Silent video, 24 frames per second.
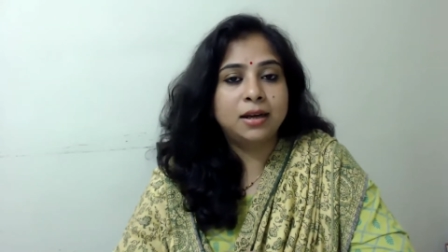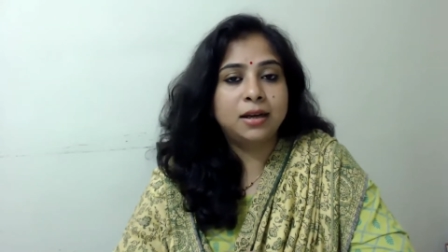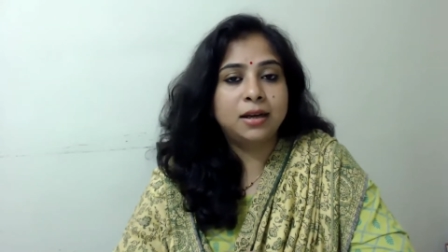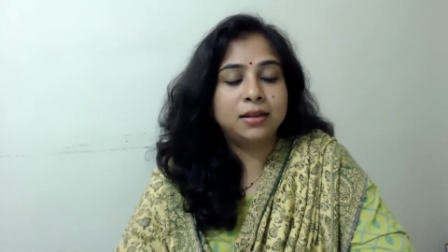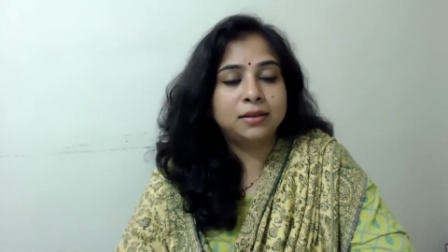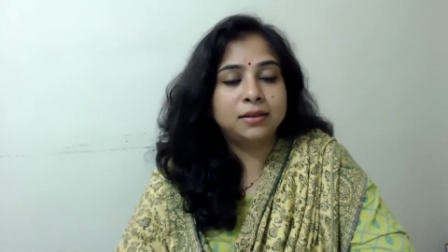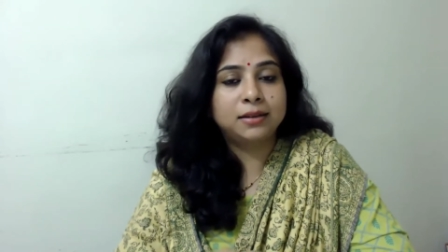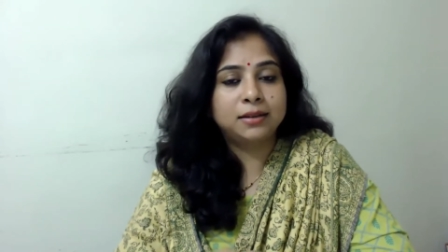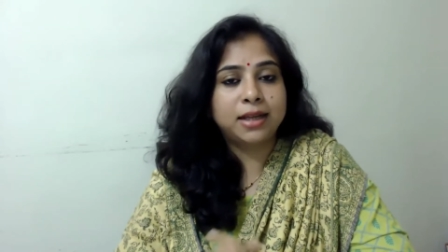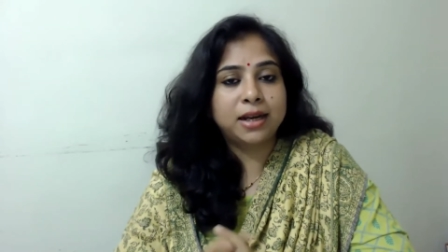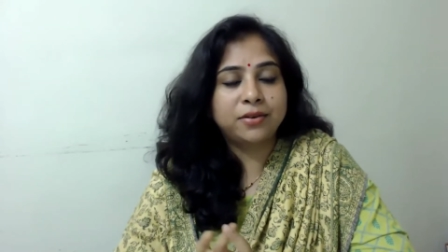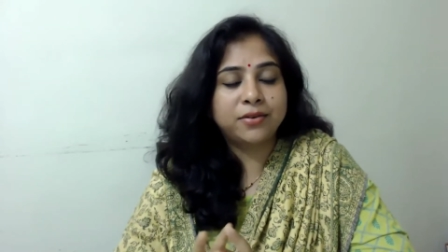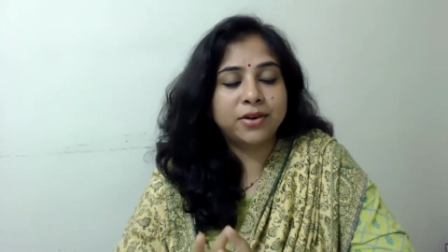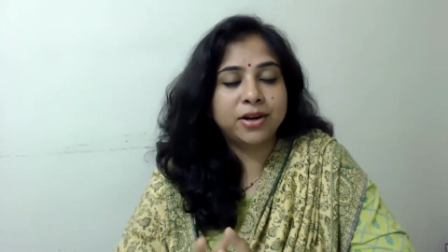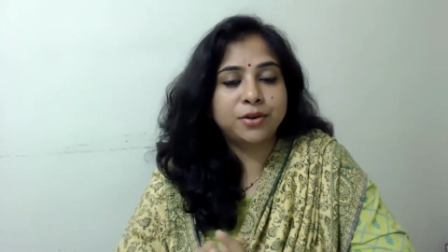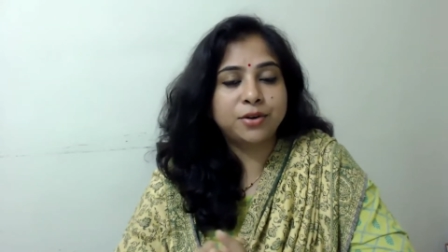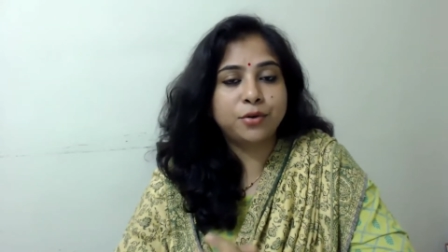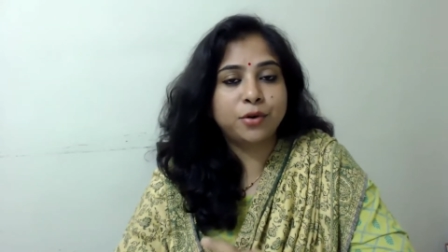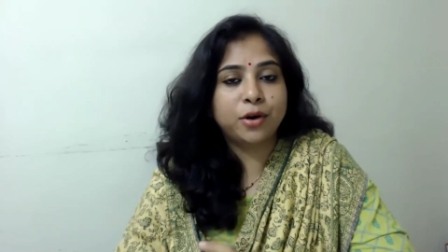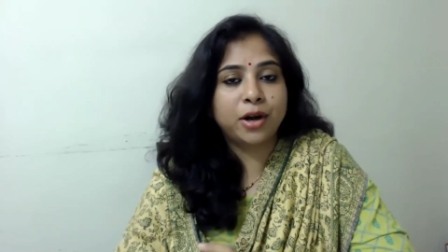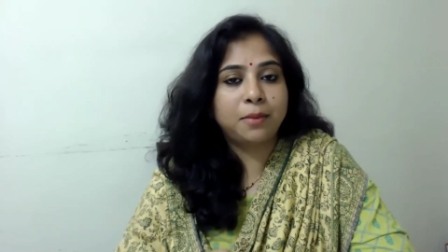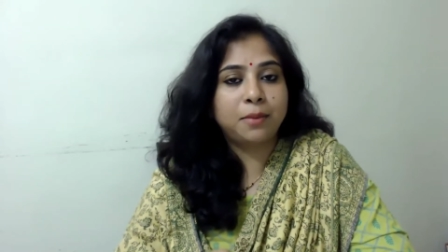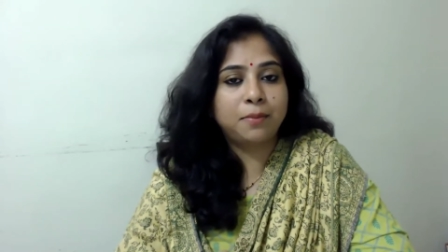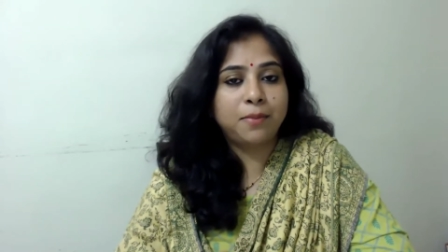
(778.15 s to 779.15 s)
that
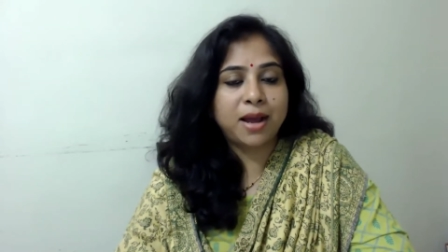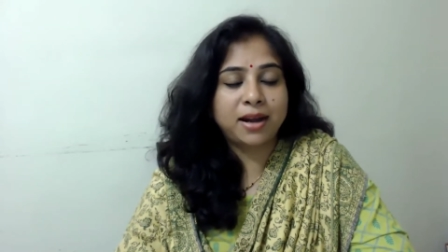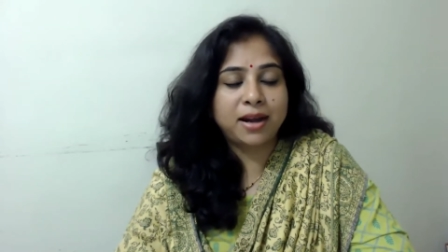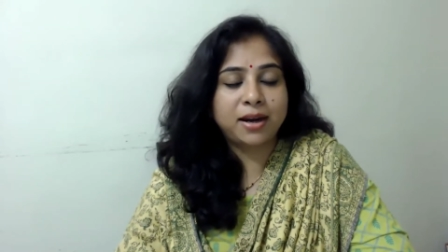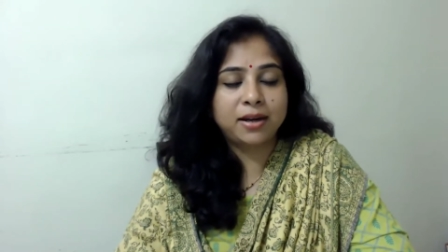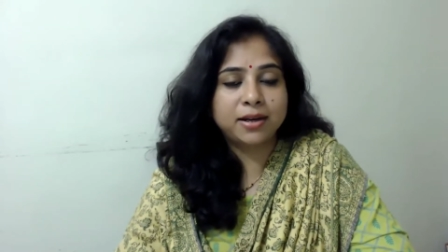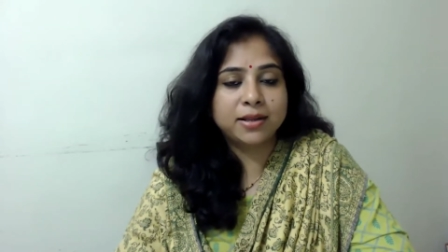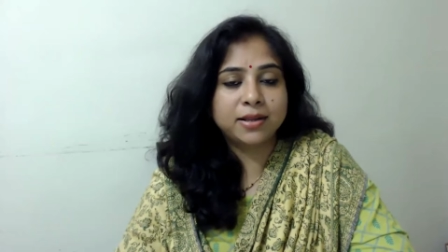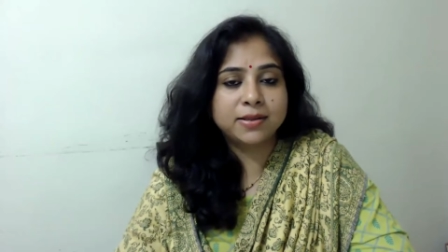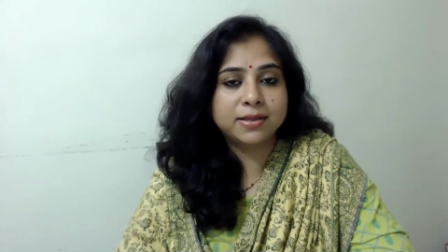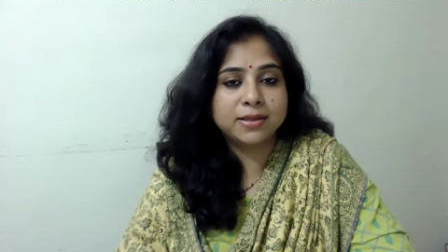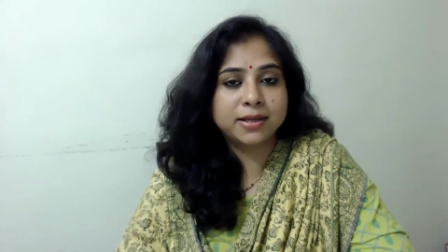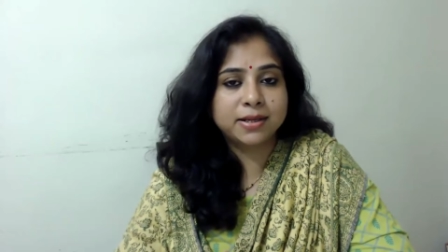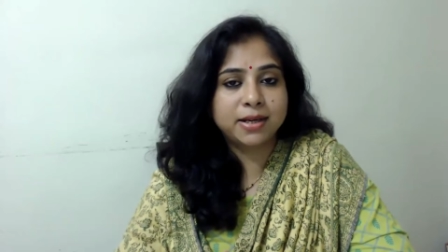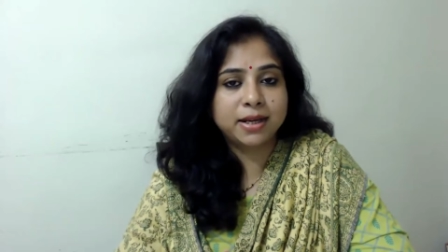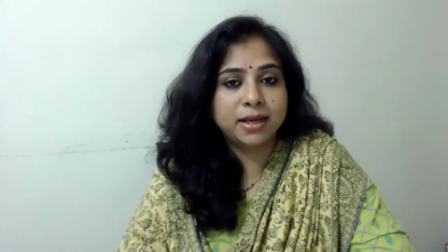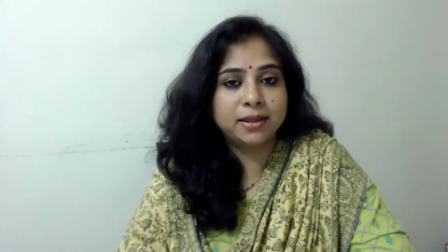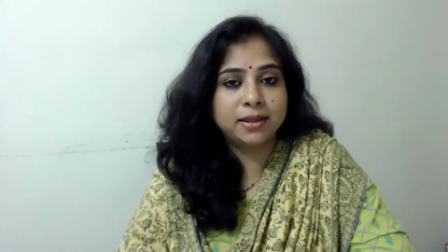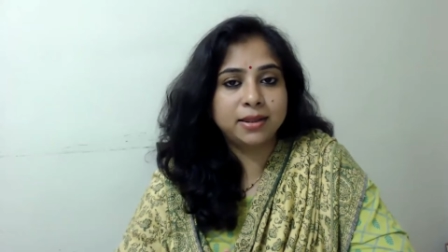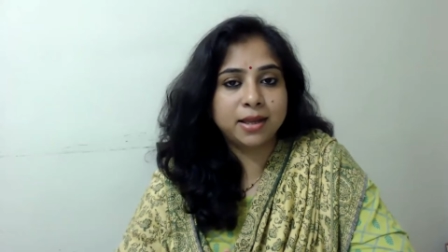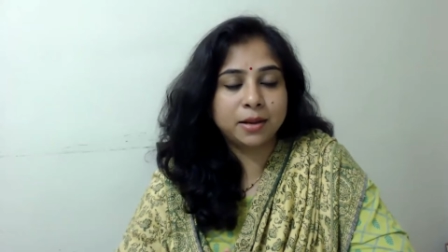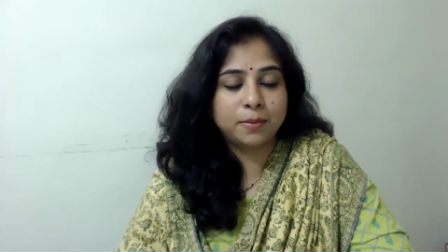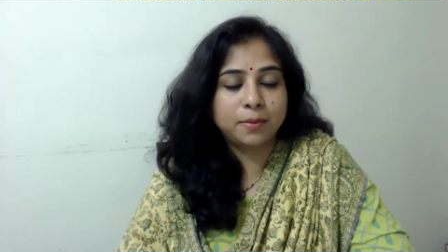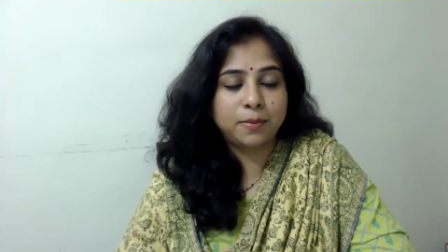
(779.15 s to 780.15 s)
retrograde planet is sitting
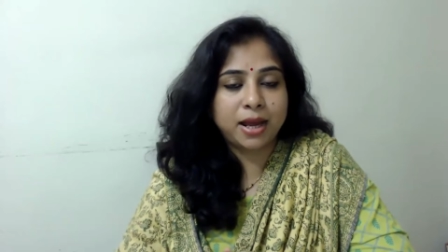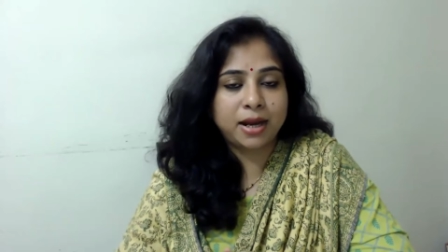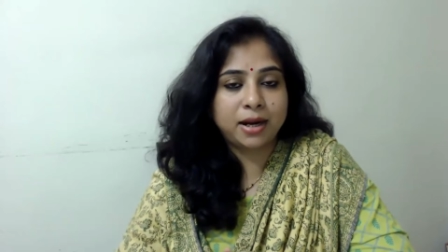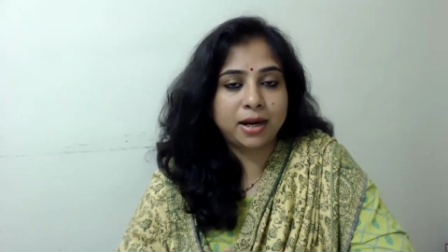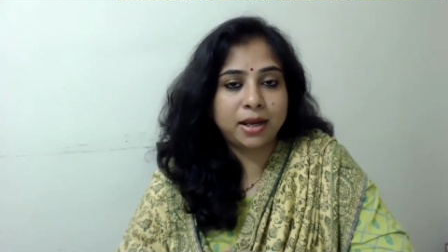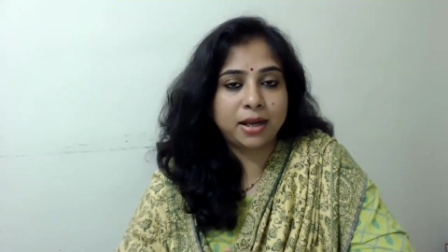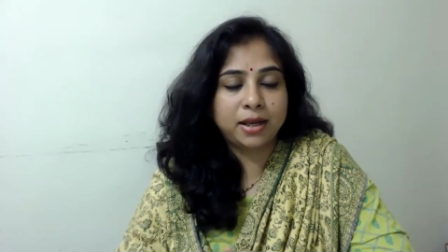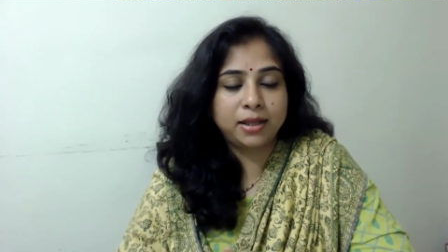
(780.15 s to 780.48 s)
in their planet,